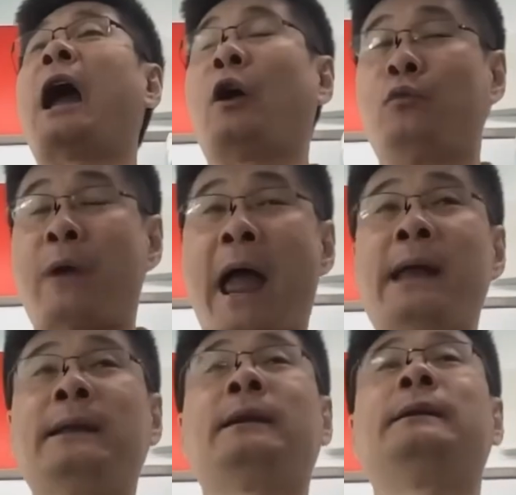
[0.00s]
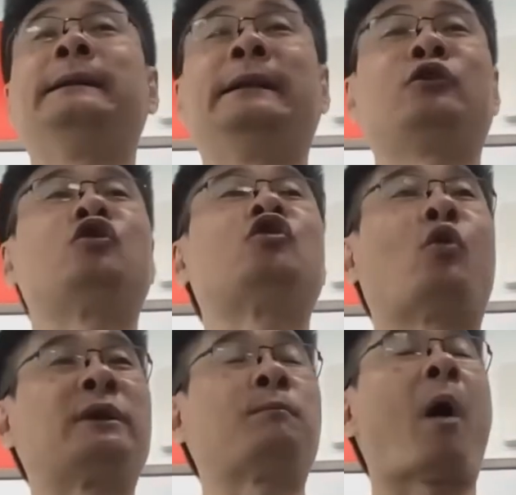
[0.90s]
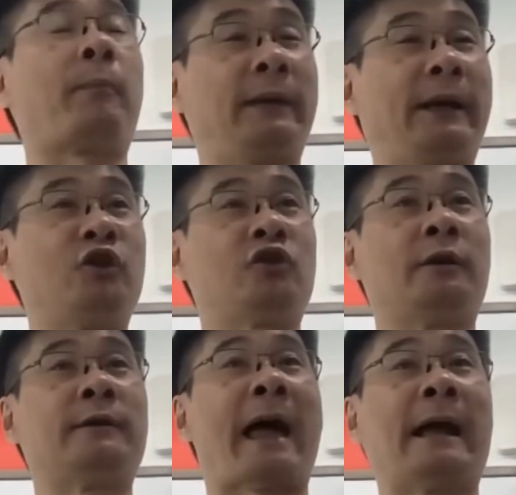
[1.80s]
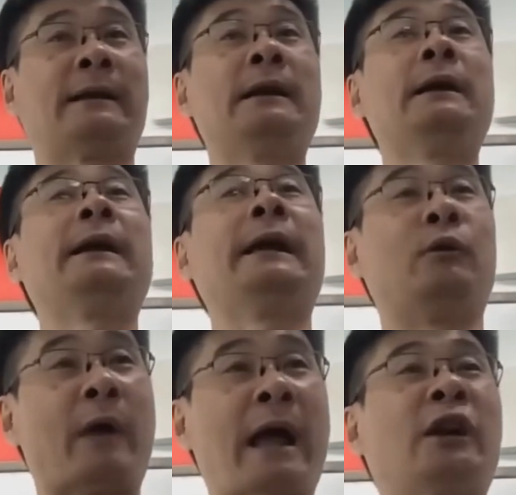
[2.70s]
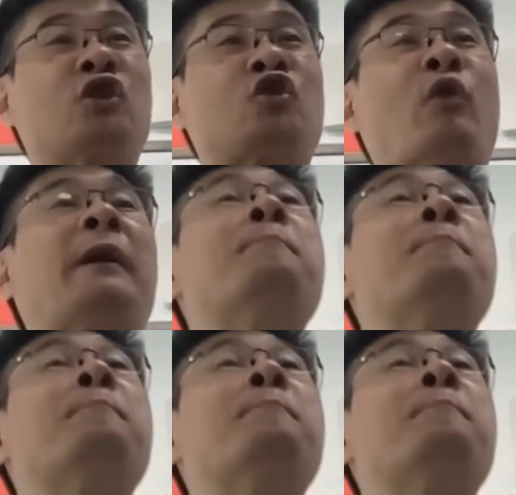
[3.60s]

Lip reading: Iran needed to show its population that Iran can strike